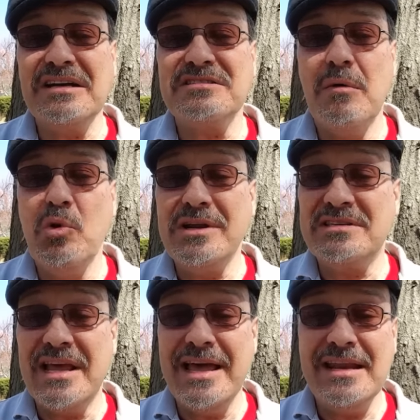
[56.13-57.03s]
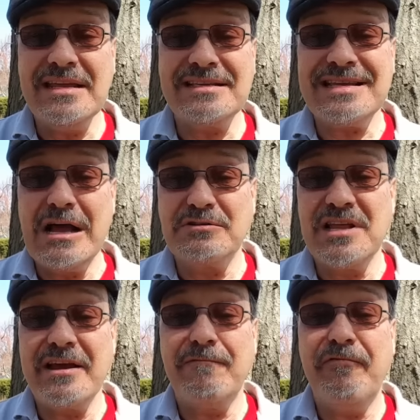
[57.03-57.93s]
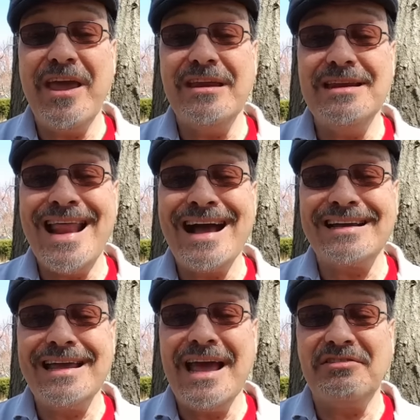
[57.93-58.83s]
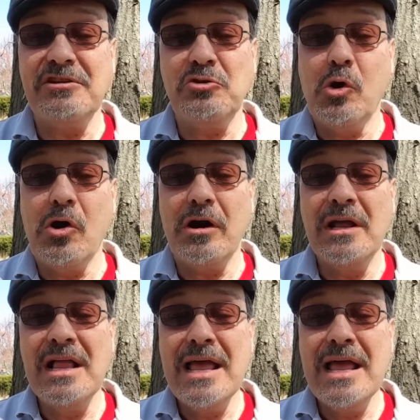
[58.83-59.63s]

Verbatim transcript: Someone said it sounds like fate knocking at the door.